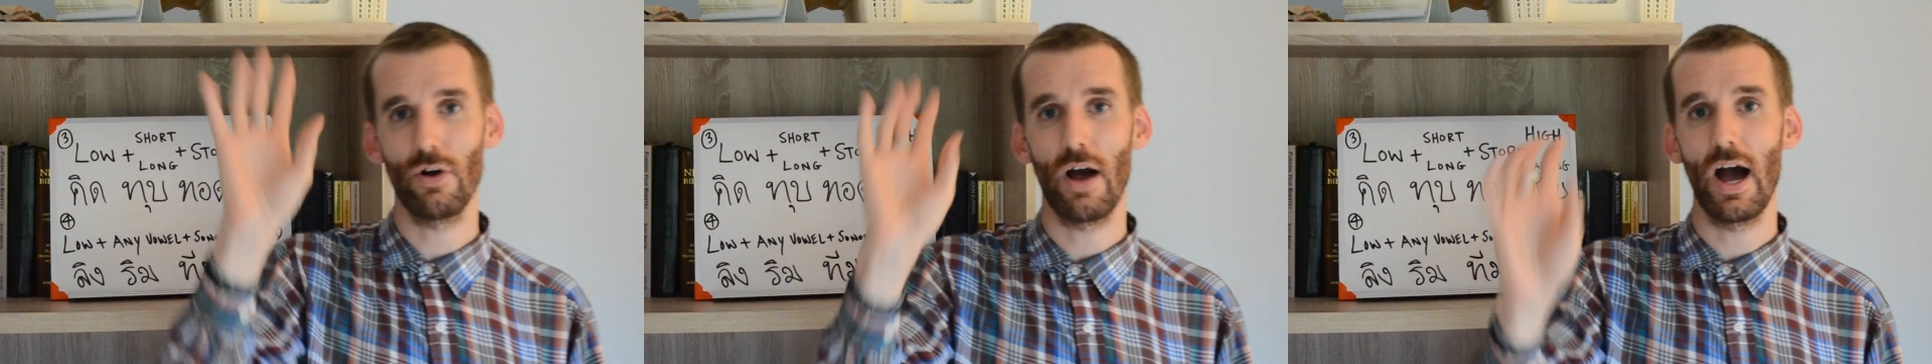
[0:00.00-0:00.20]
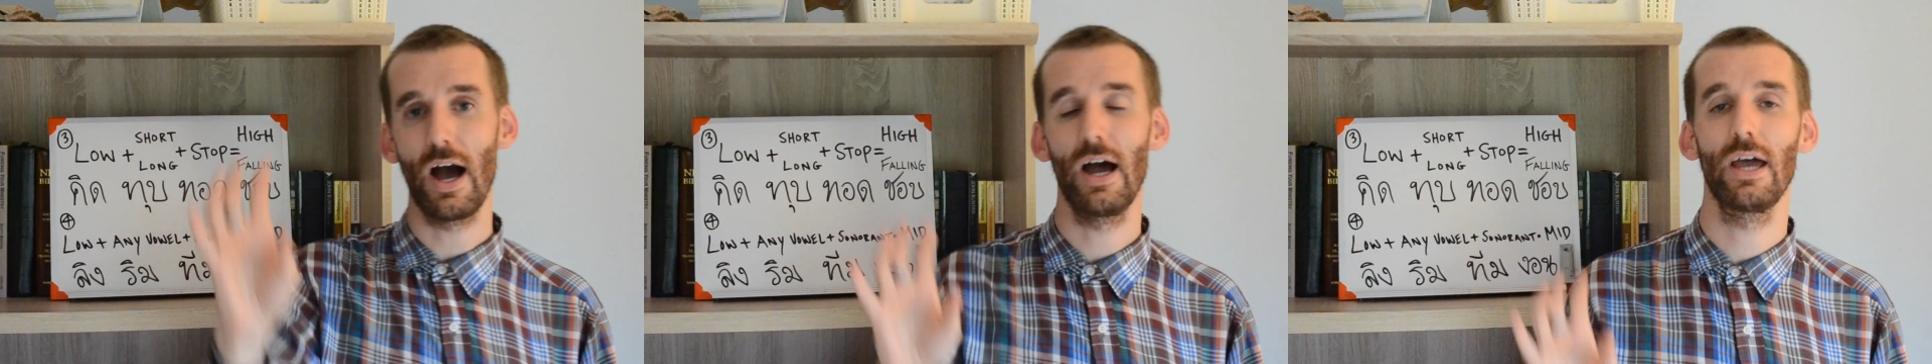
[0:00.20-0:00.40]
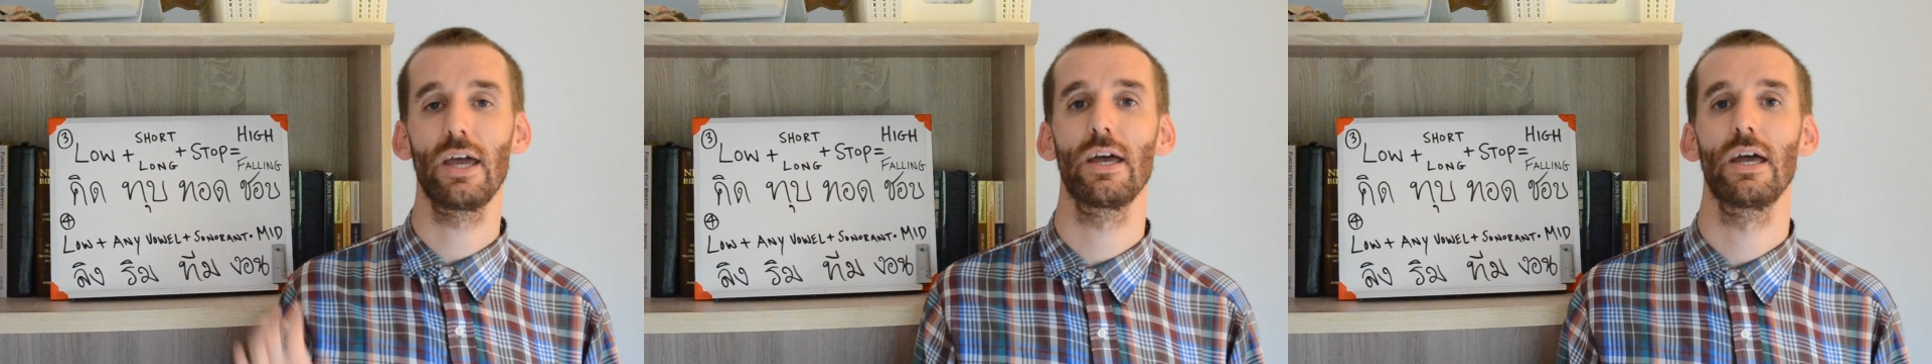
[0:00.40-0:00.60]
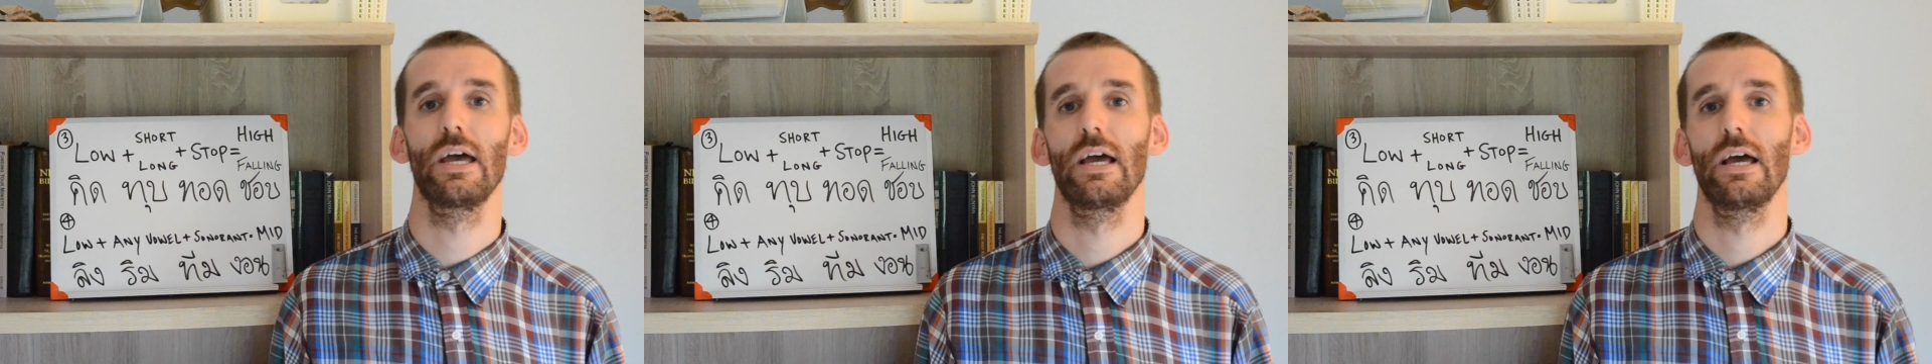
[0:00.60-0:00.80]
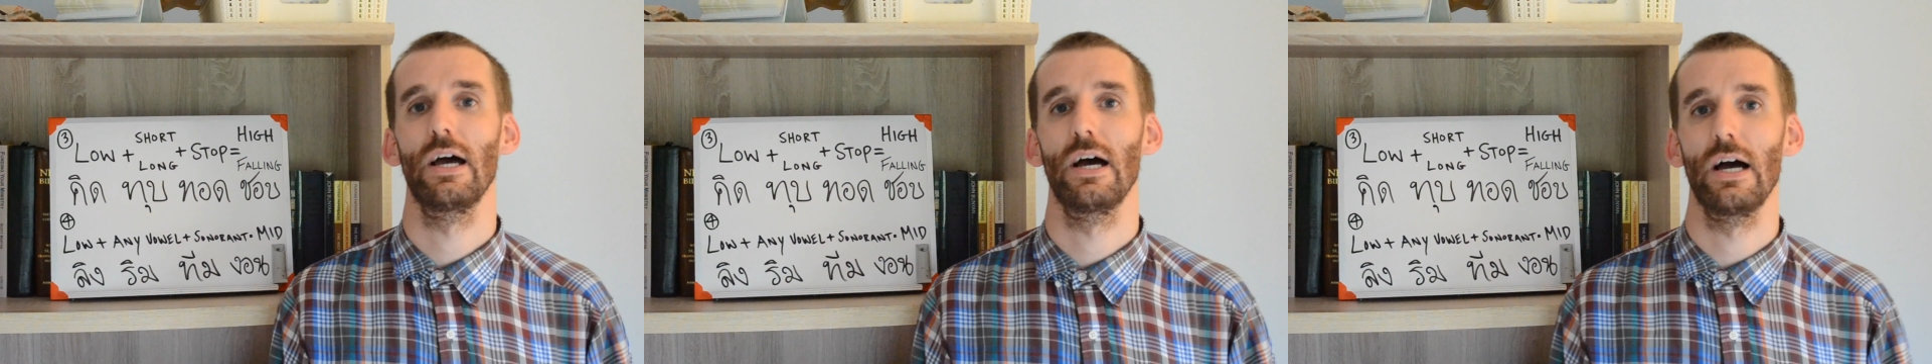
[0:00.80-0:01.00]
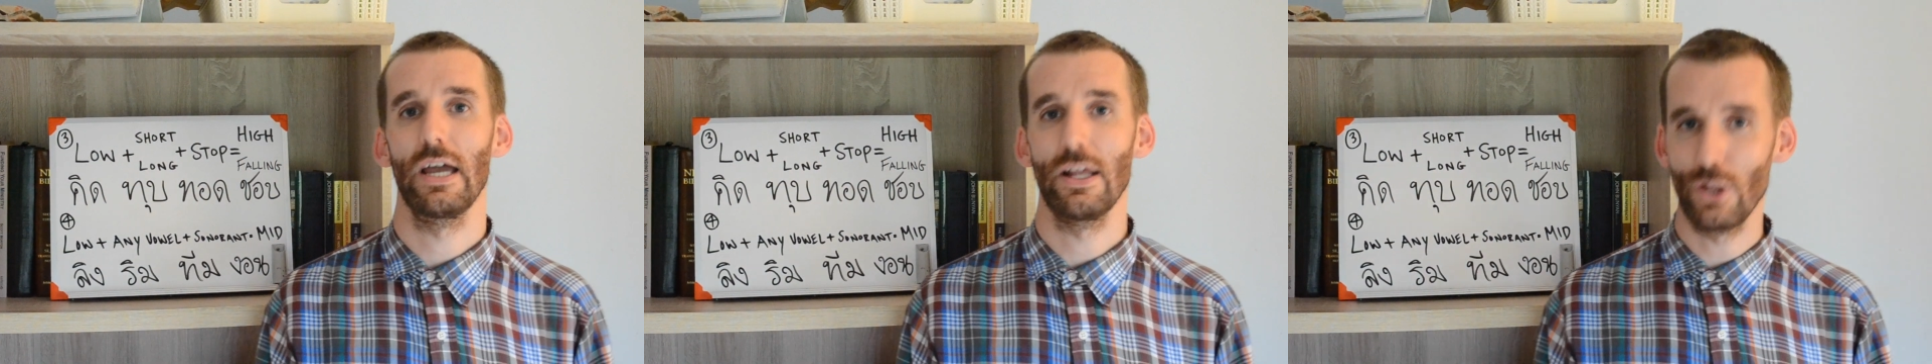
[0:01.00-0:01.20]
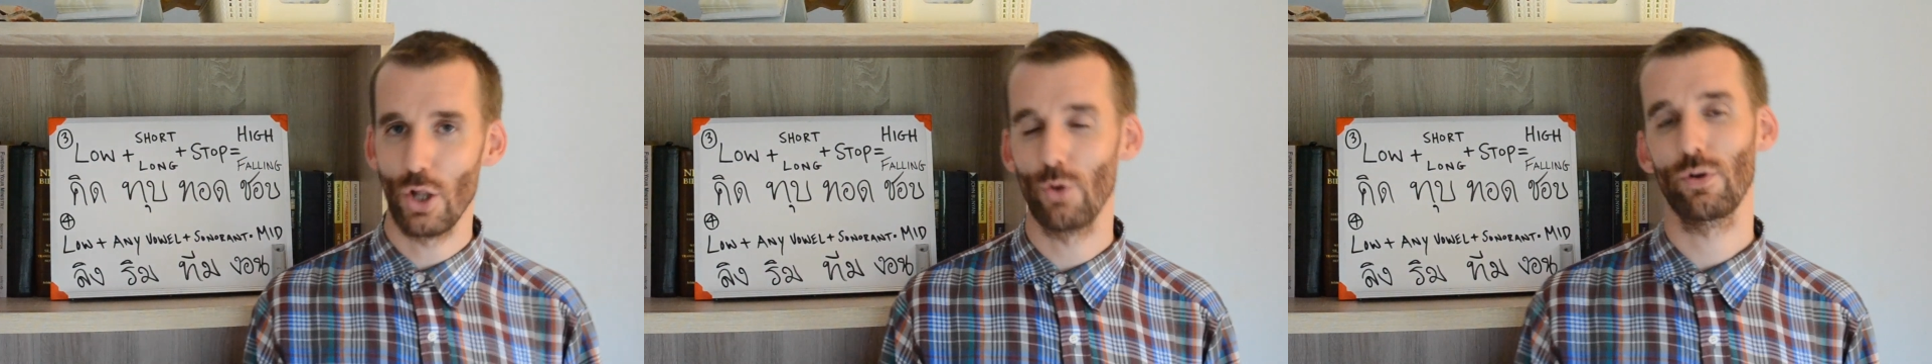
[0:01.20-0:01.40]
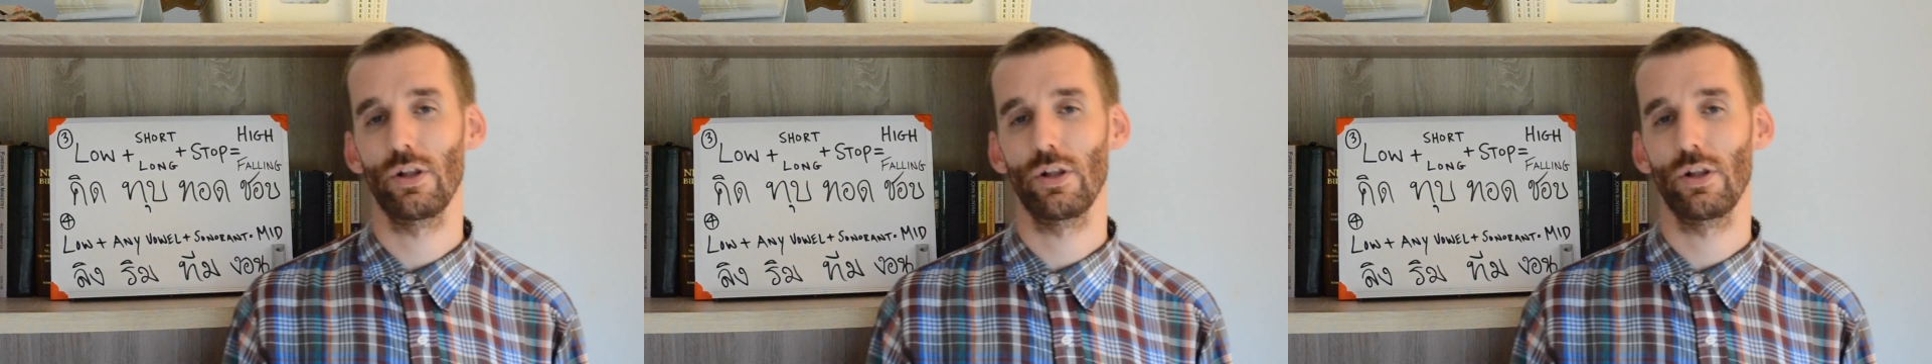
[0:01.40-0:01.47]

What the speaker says: high, and low